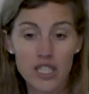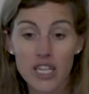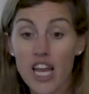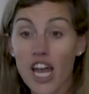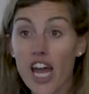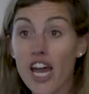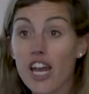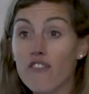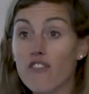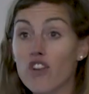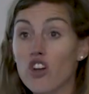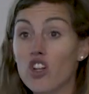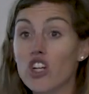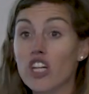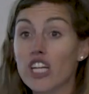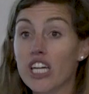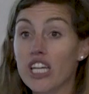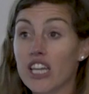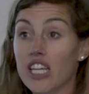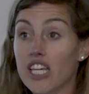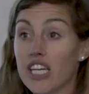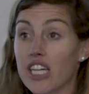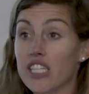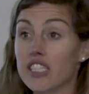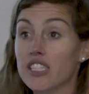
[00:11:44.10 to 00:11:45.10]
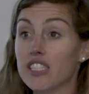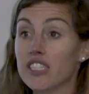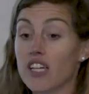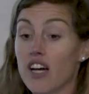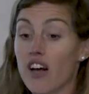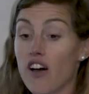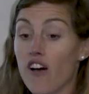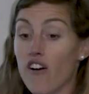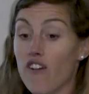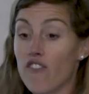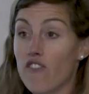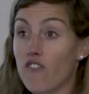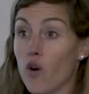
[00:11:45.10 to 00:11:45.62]
And if you look at these
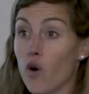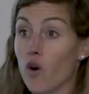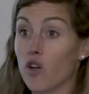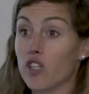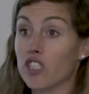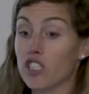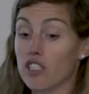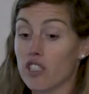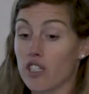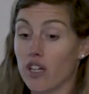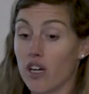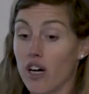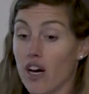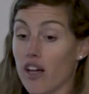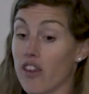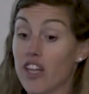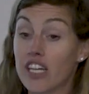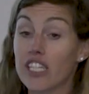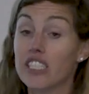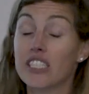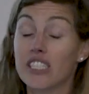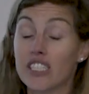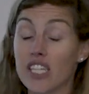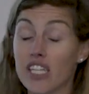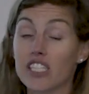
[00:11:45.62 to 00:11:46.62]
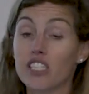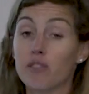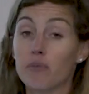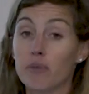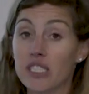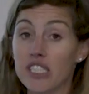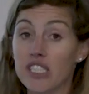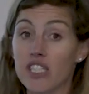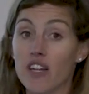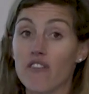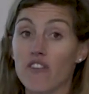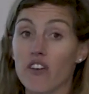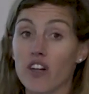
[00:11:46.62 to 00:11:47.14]
6
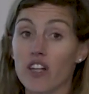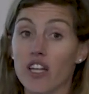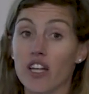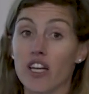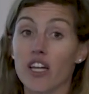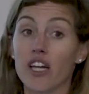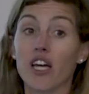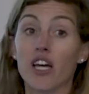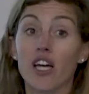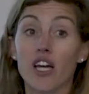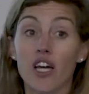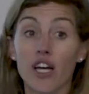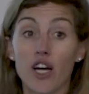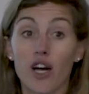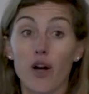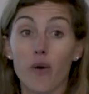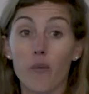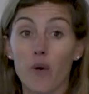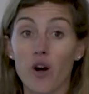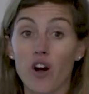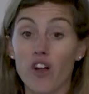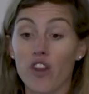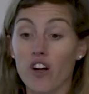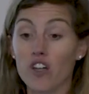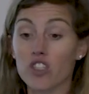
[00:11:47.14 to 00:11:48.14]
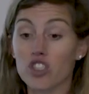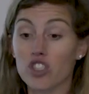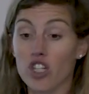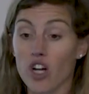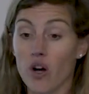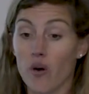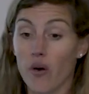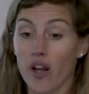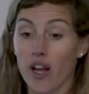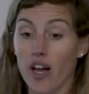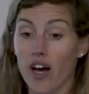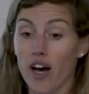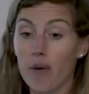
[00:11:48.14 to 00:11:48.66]
specifically and where they're
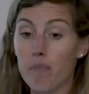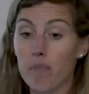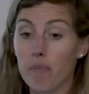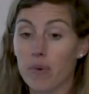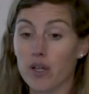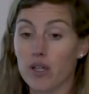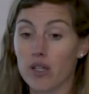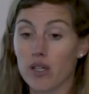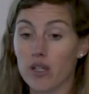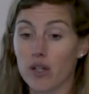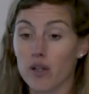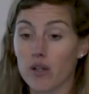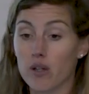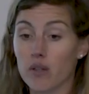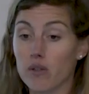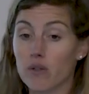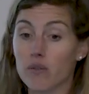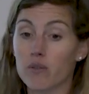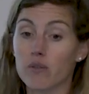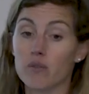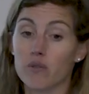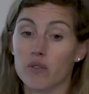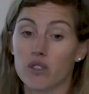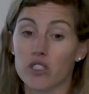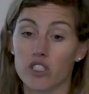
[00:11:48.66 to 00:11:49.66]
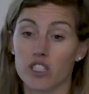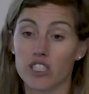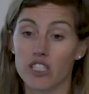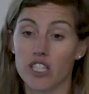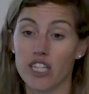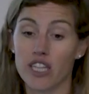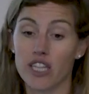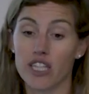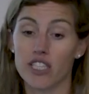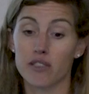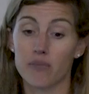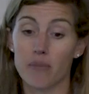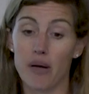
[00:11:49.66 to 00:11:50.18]
showing up, see
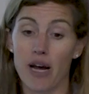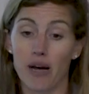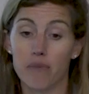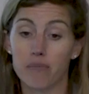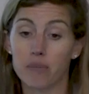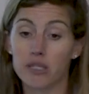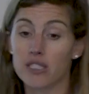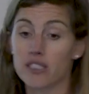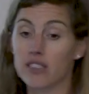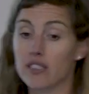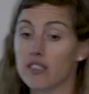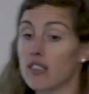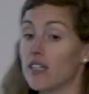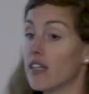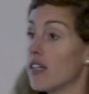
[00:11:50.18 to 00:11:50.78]
these maps.